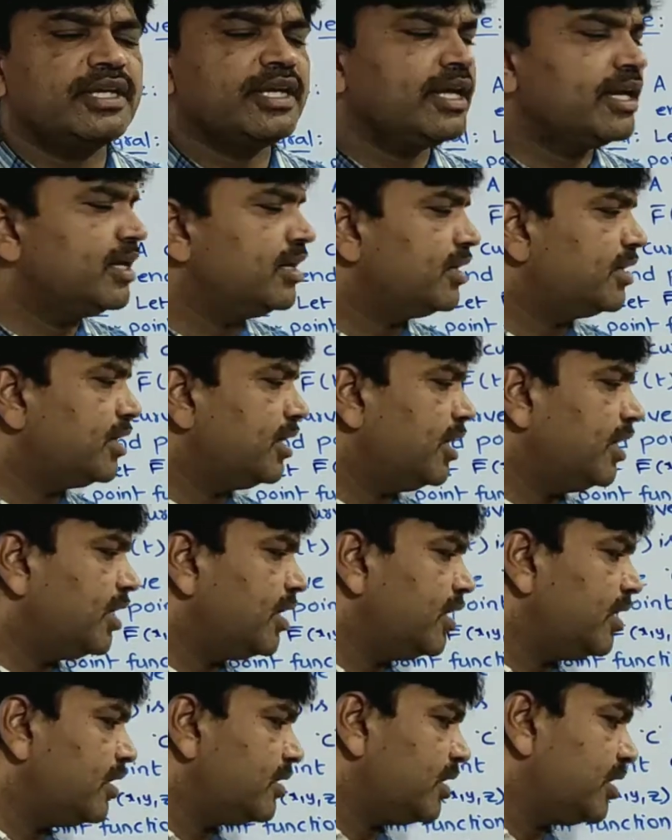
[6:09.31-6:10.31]
then I
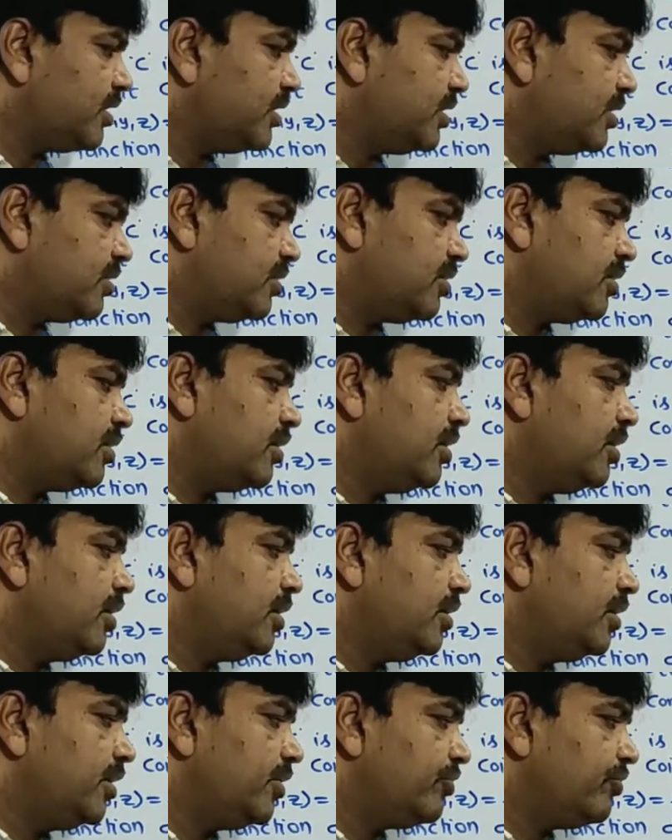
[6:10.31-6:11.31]
can write here
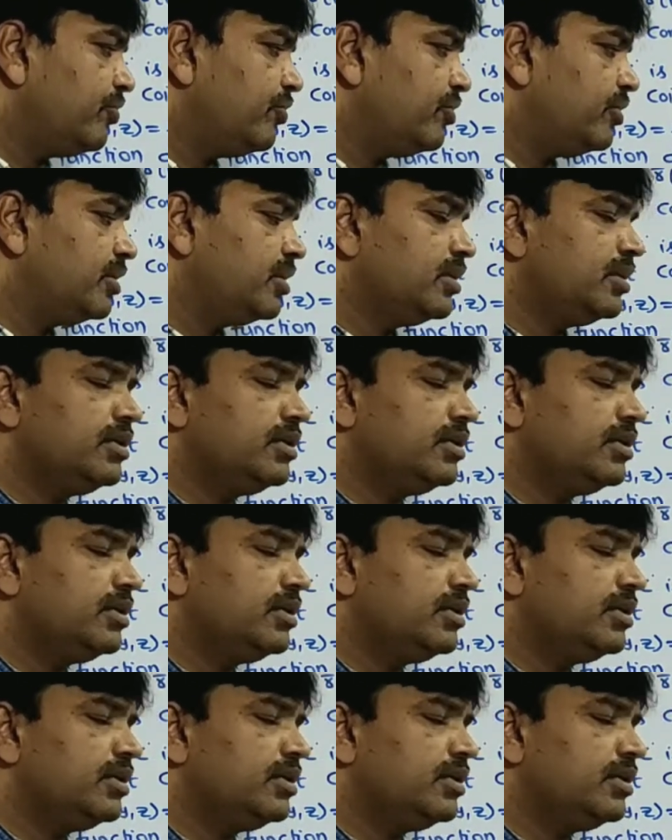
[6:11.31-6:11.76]
f